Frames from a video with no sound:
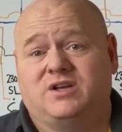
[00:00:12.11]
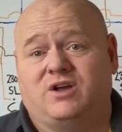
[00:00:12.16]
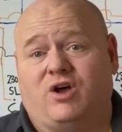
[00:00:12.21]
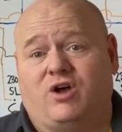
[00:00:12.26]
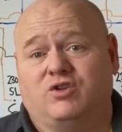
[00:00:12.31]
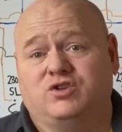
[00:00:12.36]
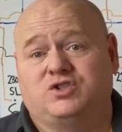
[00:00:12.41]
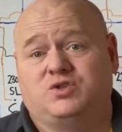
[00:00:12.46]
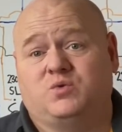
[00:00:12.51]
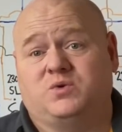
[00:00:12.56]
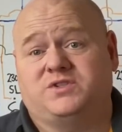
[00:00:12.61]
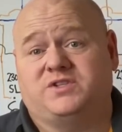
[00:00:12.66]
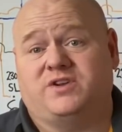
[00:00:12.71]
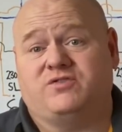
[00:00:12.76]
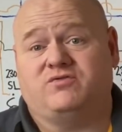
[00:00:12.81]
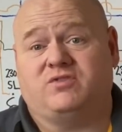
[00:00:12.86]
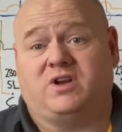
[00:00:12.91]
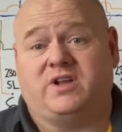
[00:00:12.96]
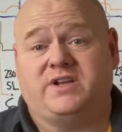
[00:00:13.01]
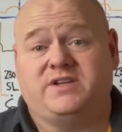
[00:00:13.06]
onto a
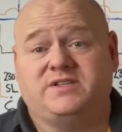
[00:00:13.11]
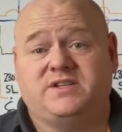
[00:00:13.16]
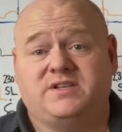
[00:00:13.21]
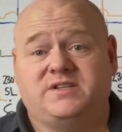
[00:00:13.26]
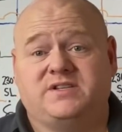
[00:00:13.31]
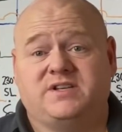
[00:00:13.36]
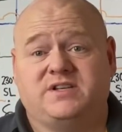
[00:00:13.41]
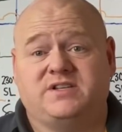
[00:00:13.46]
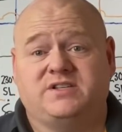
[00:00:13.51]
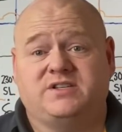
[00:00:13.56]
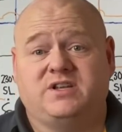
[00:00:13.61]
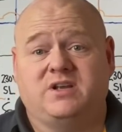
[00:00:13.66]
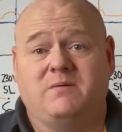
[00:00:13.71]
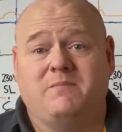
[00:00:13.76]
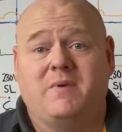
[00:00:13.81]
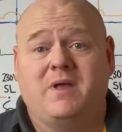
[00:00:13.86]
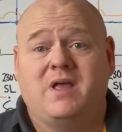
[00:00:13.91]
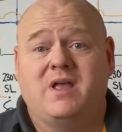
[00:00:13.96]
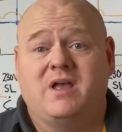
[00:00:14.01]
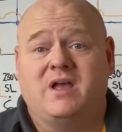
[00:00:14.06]
central heating system
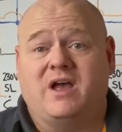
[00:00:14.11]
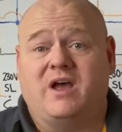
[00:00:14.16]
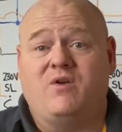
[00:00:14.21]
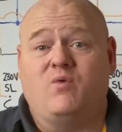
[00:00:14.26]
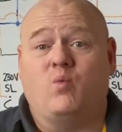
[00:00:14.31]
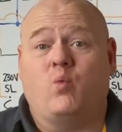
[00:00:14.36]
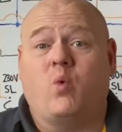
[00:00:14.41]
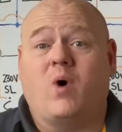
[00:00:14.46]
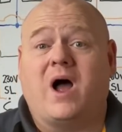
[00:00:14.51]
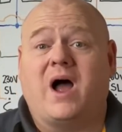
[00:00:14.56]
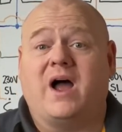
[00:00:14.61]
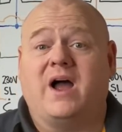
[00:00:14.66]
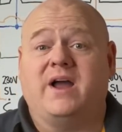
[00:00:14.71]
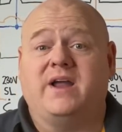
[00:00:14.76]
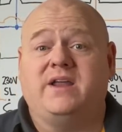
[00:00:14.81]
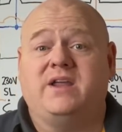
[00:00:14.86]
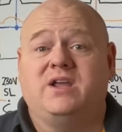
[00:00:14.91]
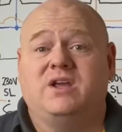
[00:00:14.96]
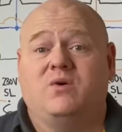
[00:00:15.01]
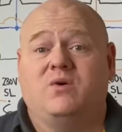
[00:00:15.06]
and why